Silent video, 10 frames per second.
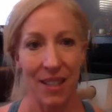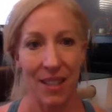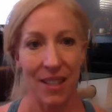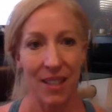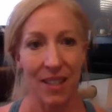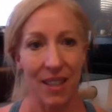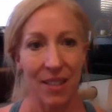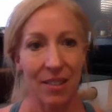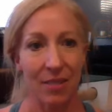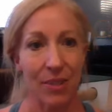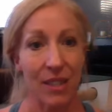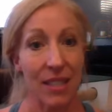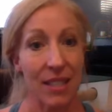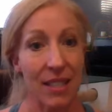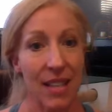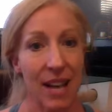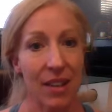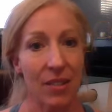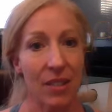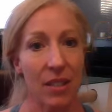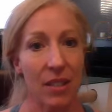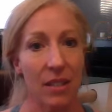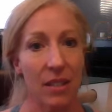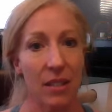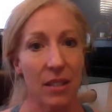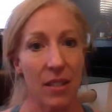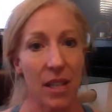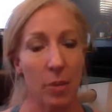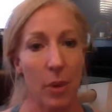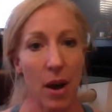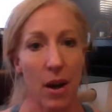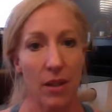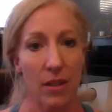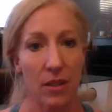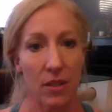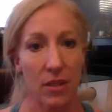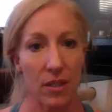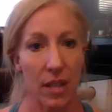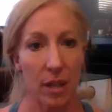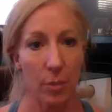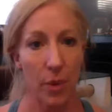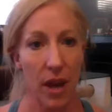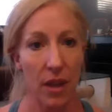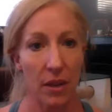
And then release down. Take a pause, just take a breath.